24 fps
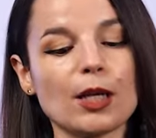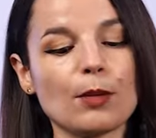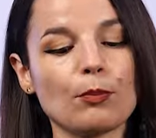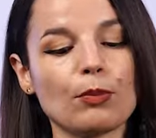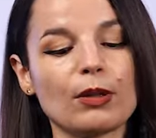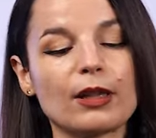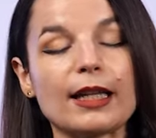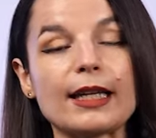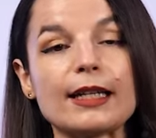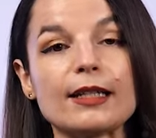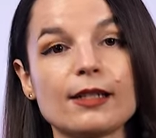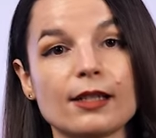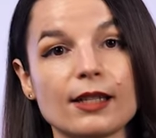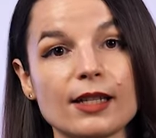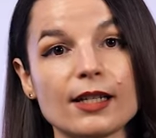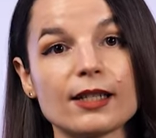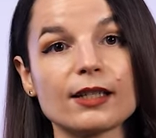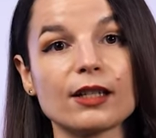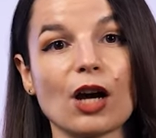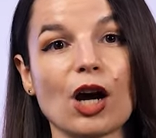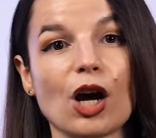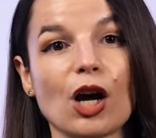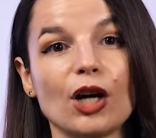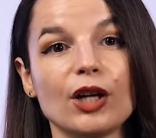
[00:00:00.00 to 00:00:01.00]
place these
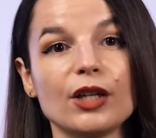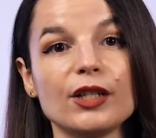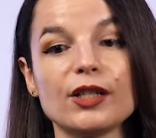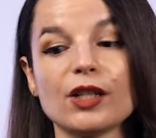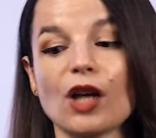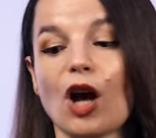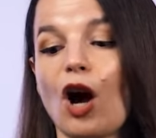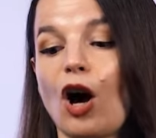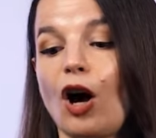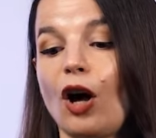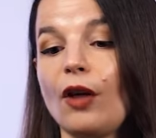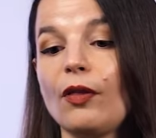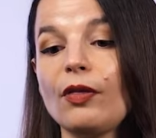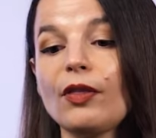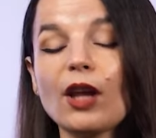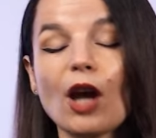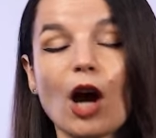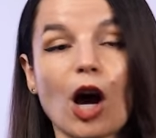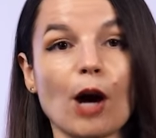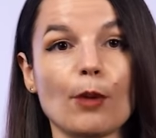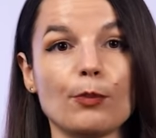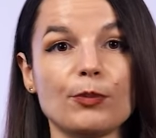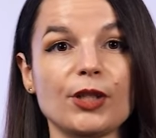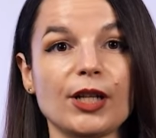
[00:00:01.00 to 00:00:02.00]
cards on the
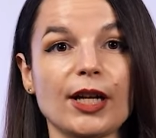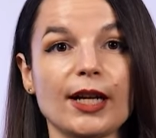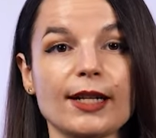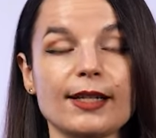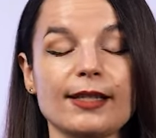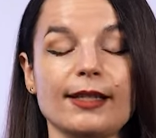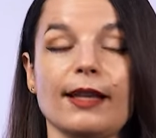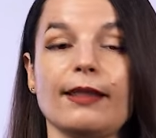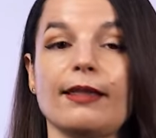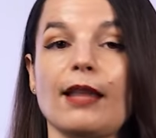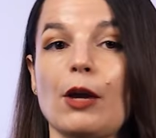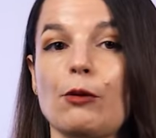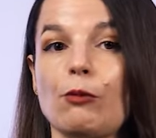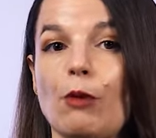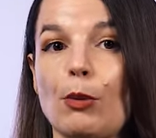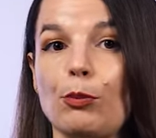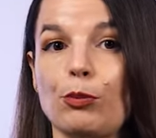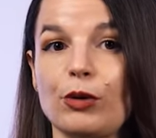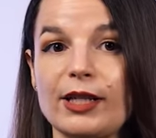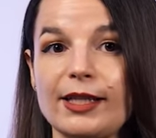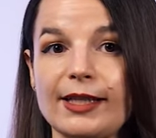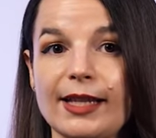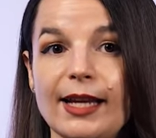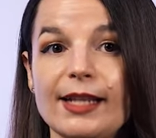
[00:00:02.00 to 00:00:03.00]
objects that they
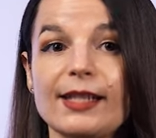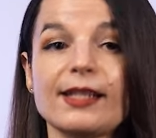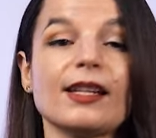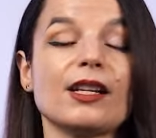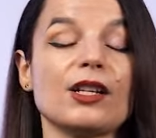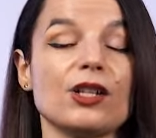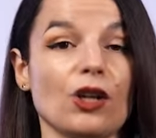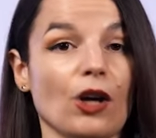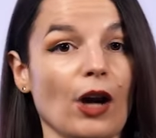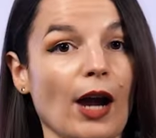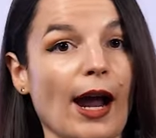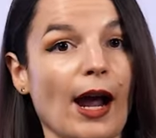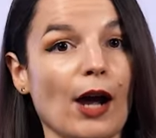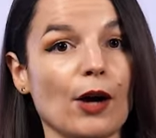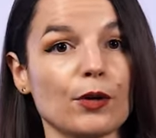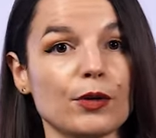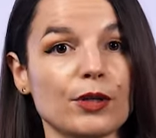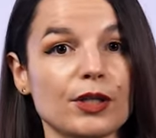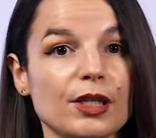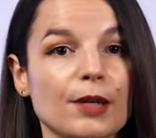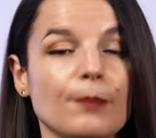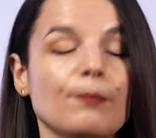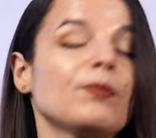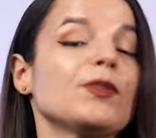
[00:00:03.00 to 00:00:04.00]
represent in your
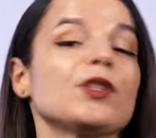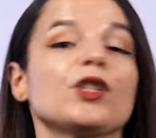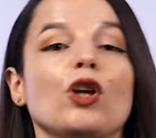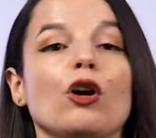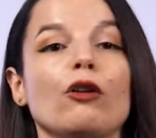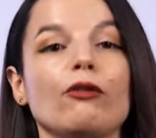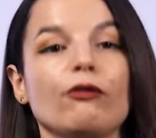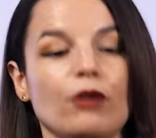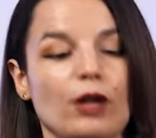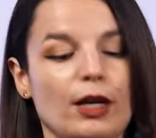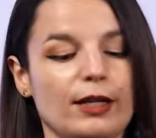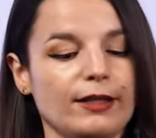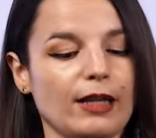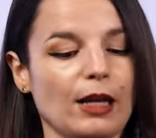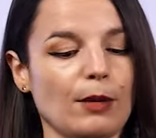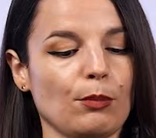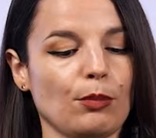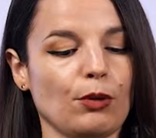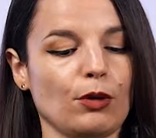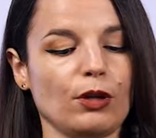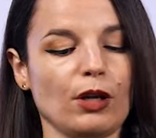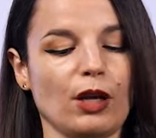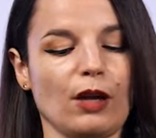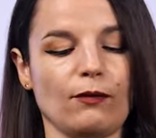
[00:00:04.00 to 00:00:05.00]
house. So for
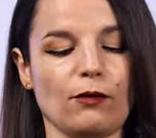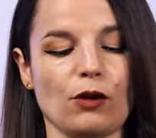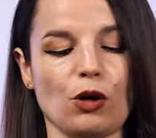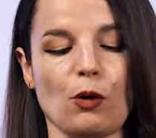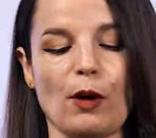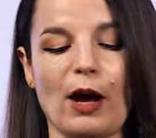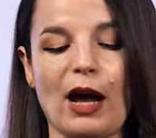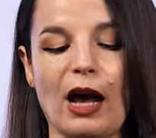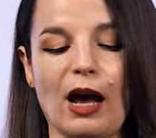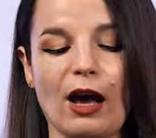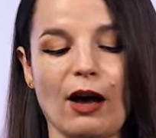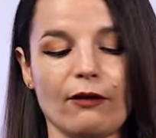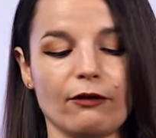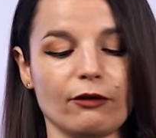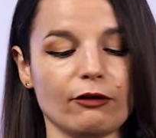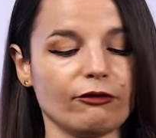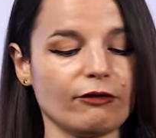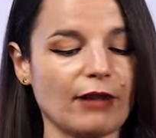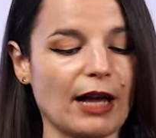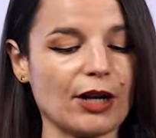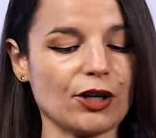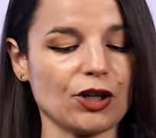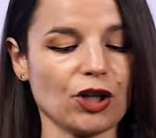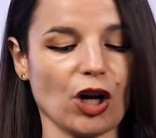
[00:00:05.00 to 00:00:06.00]
example, if you have a
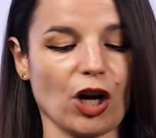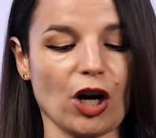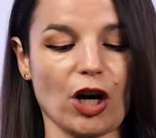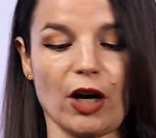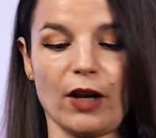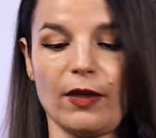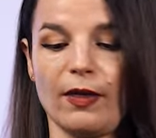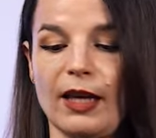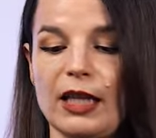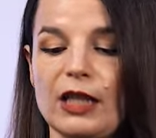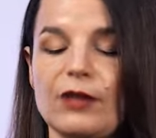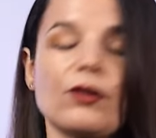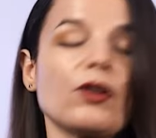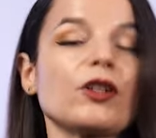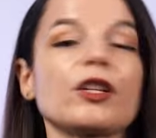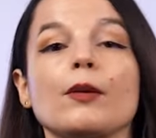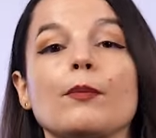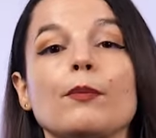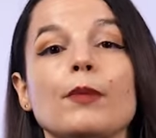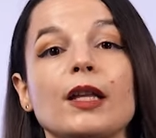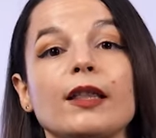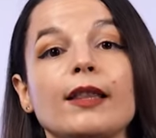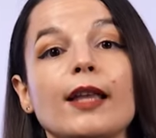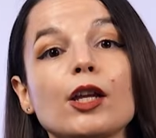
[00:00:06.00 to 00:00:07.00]
flashcard that's for
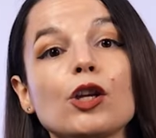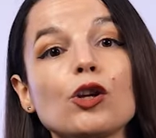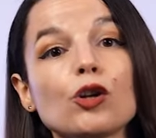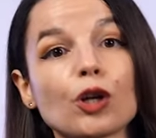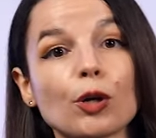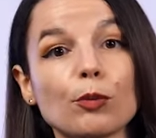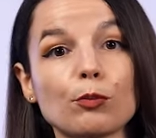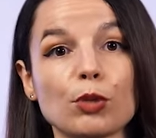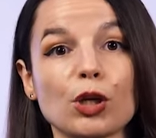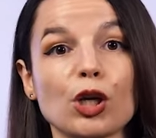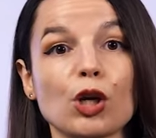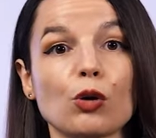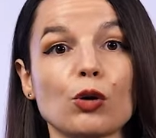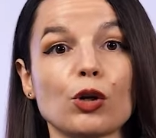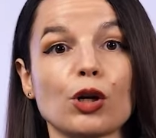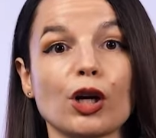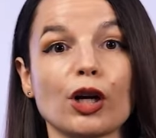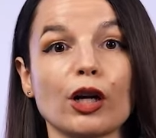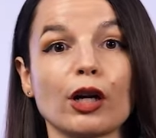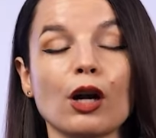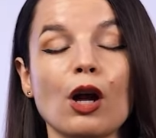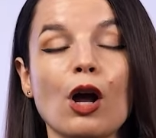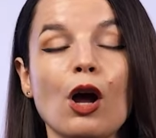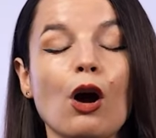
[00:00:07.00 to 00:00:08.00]
something like your
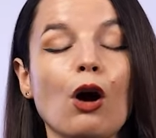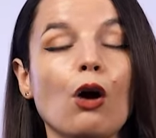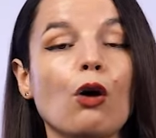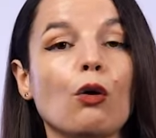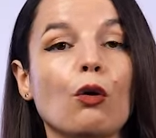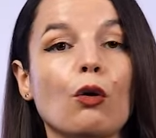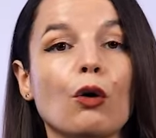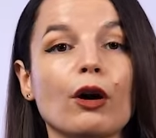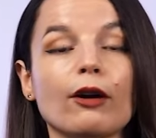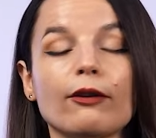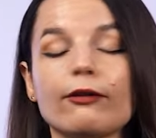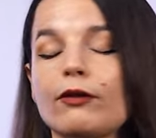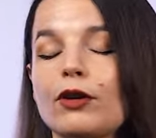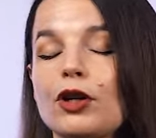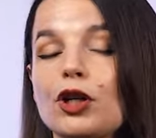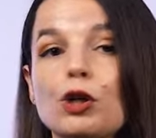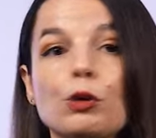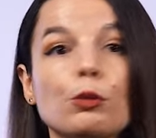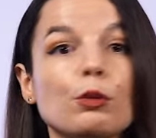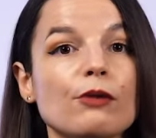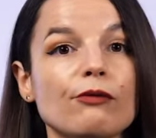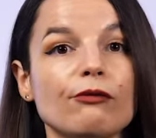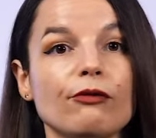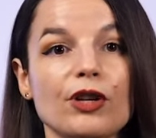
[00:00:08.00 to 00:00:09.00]
computer or for your
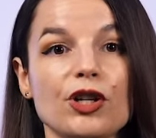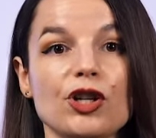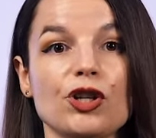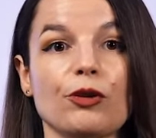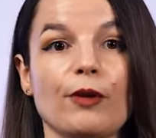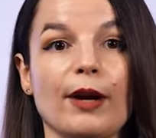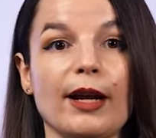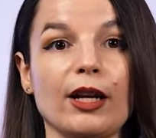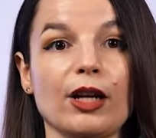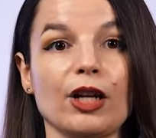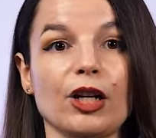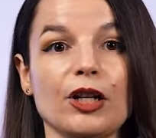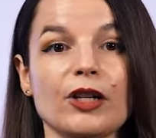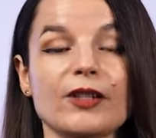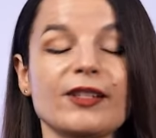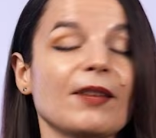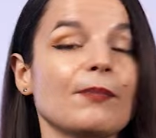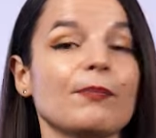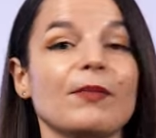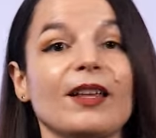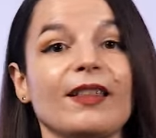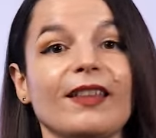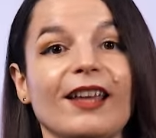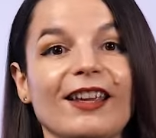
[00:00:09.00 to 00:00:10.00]
refrigerator or
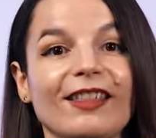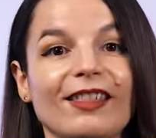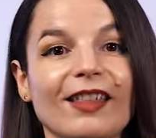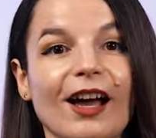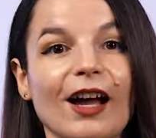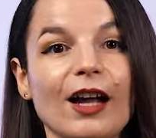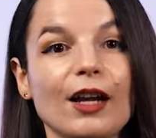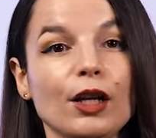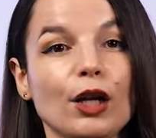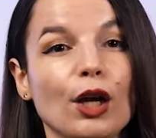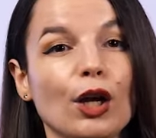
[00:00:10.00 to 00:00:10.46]
something like that,